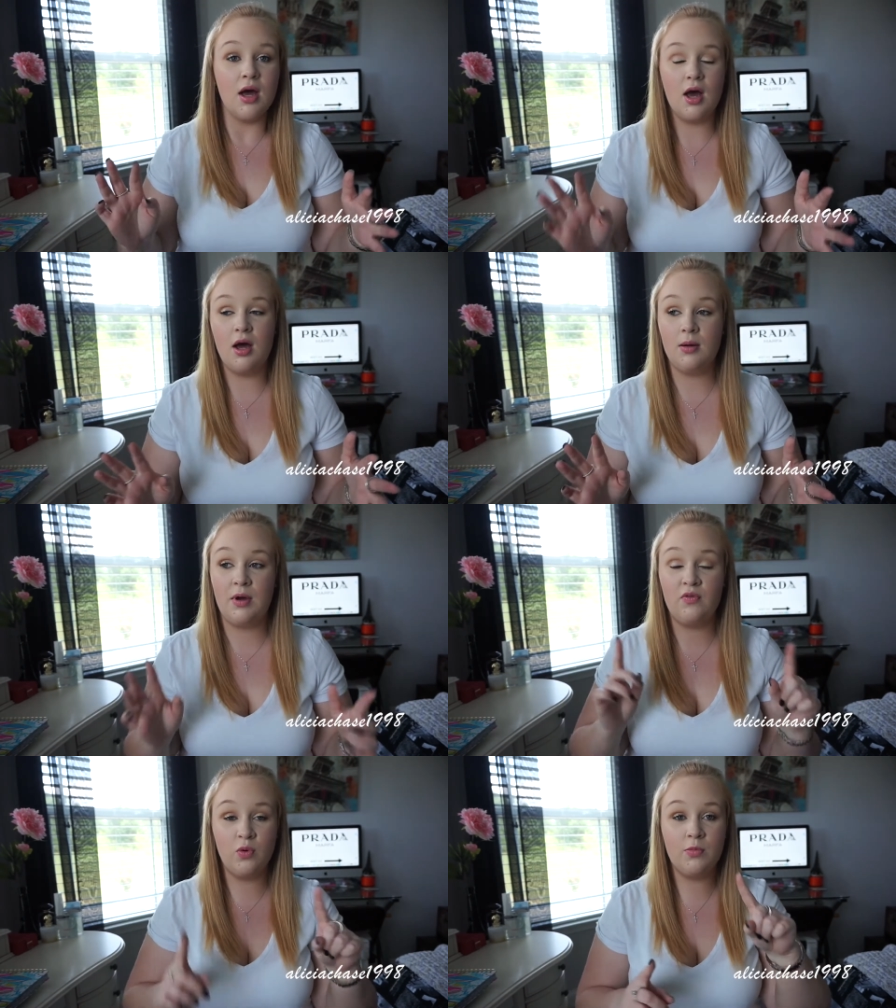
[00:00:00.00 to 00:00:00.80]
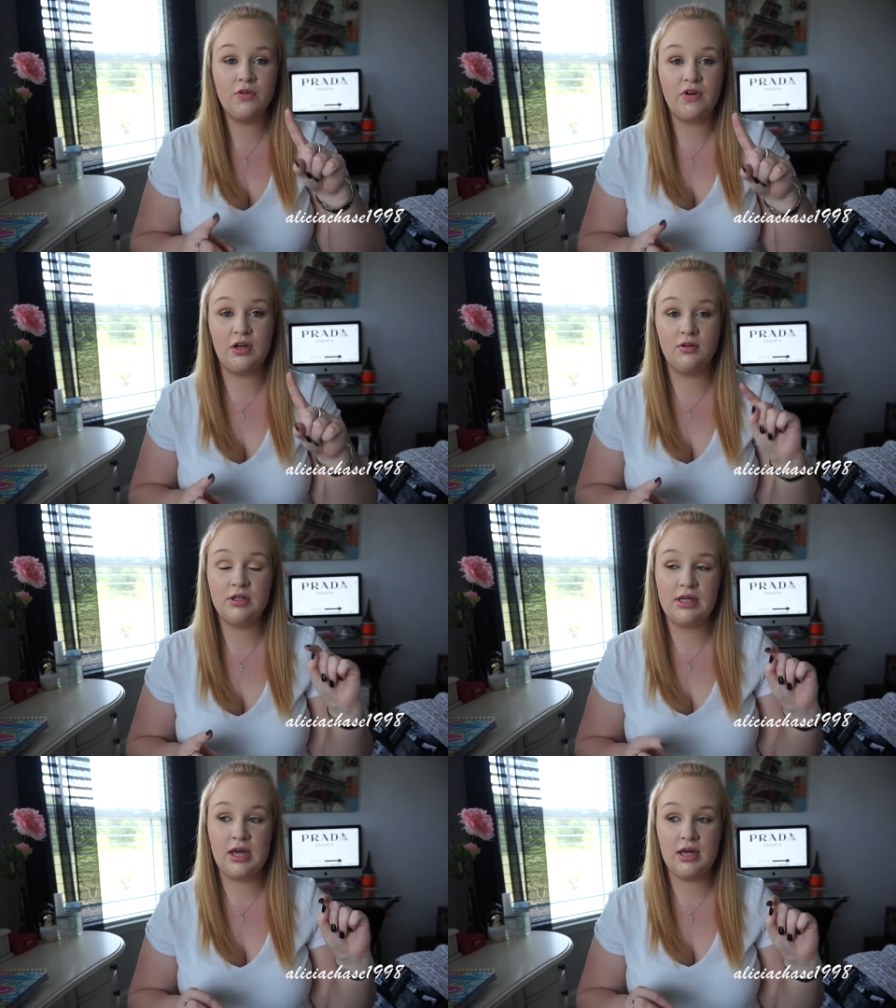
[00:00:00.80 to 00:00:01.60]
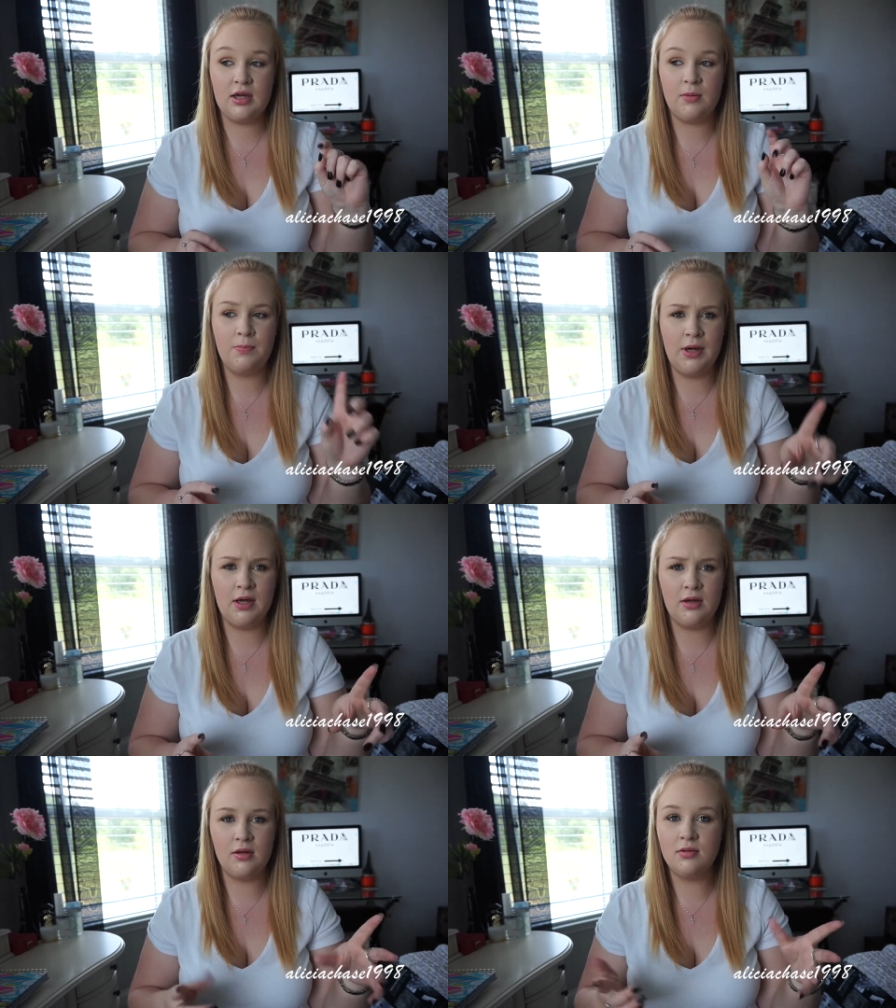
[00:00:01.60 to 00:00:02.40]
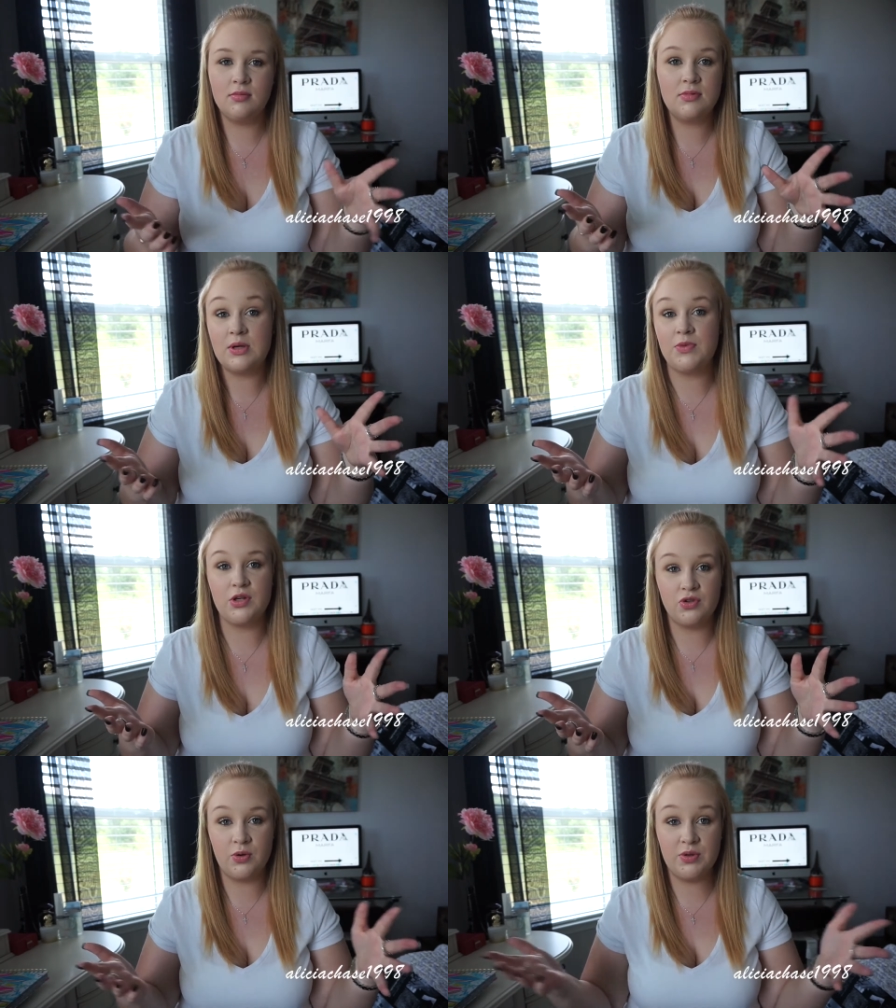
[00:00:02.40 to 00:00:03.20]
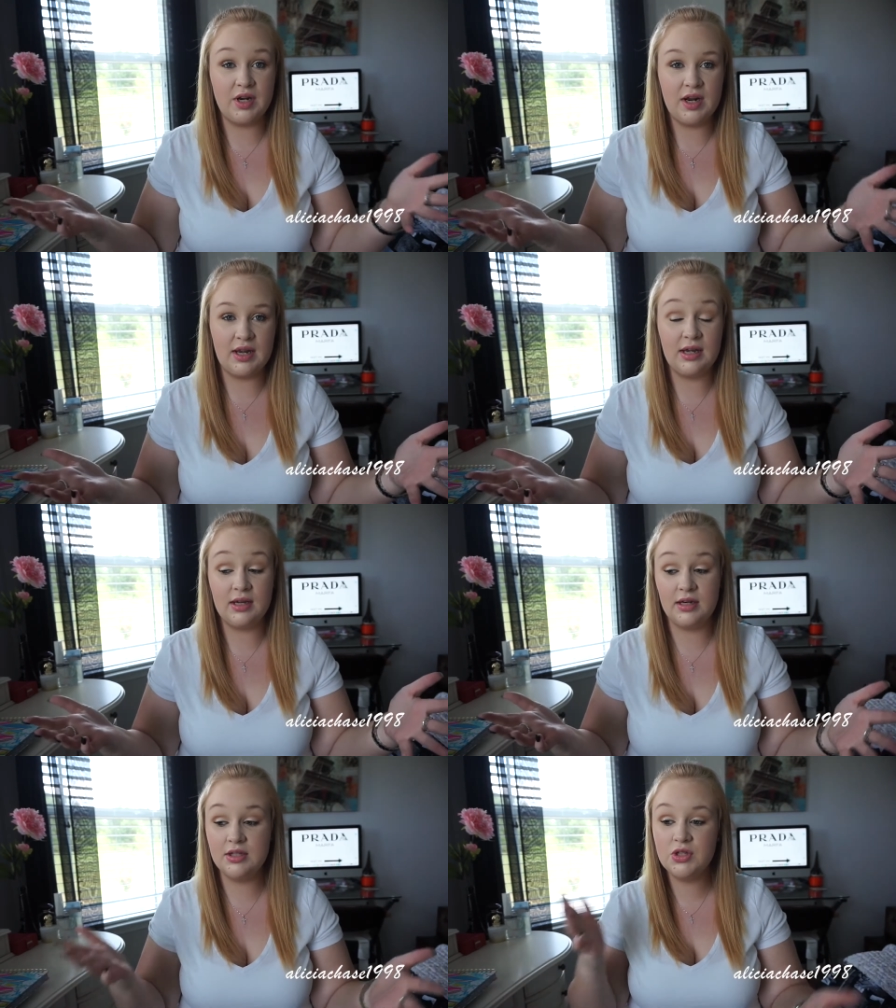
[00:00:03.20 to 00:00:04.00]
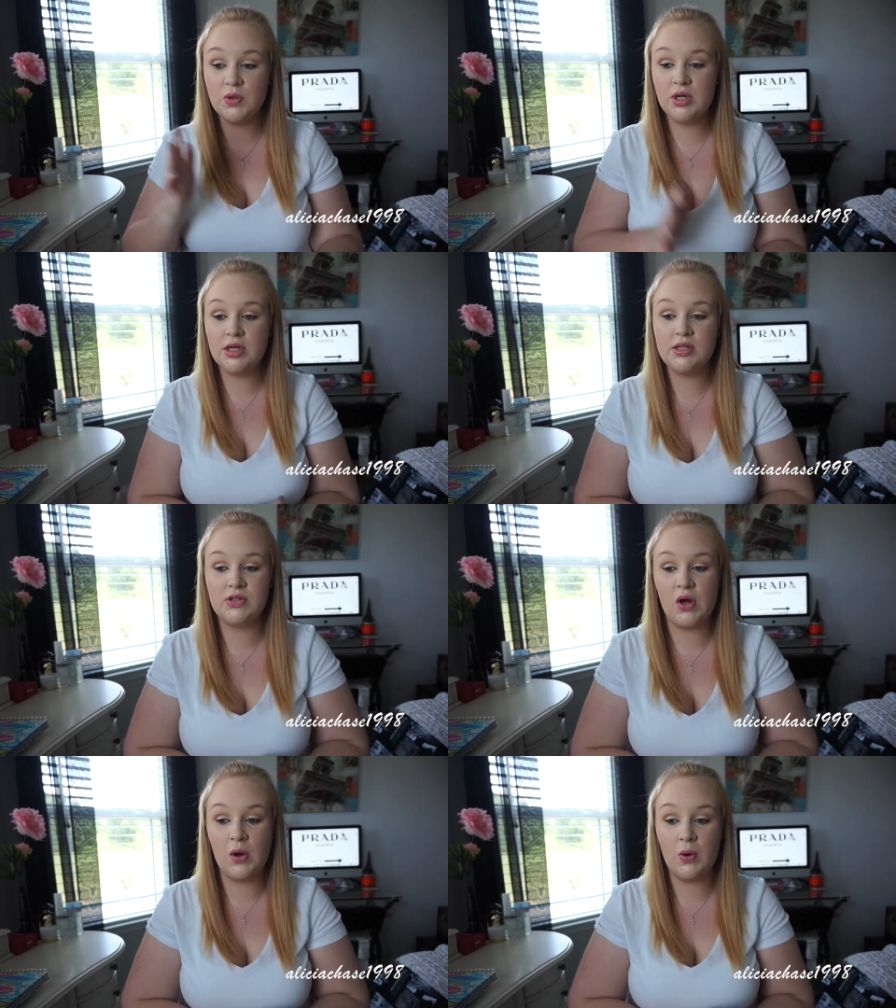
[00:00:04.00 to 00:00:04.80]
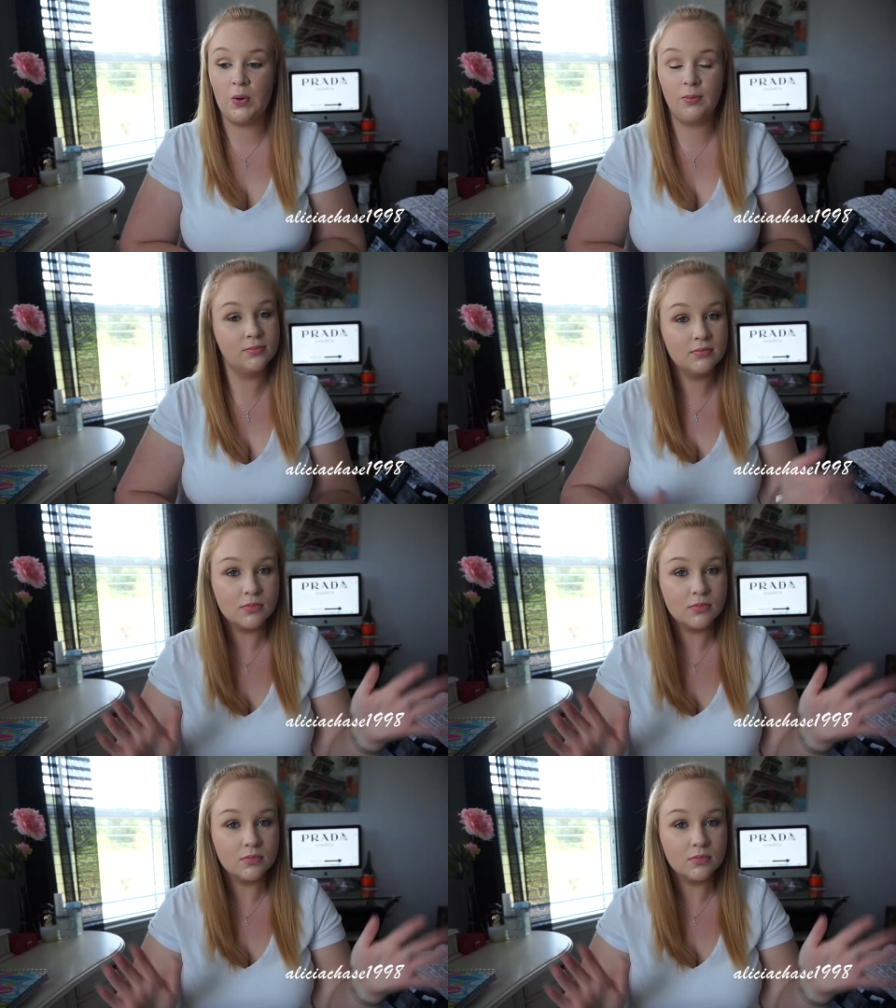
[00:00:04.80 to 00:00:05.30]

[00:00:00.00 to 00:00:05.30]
I have one more final to take, but something's wrong with it and I can't get into it, so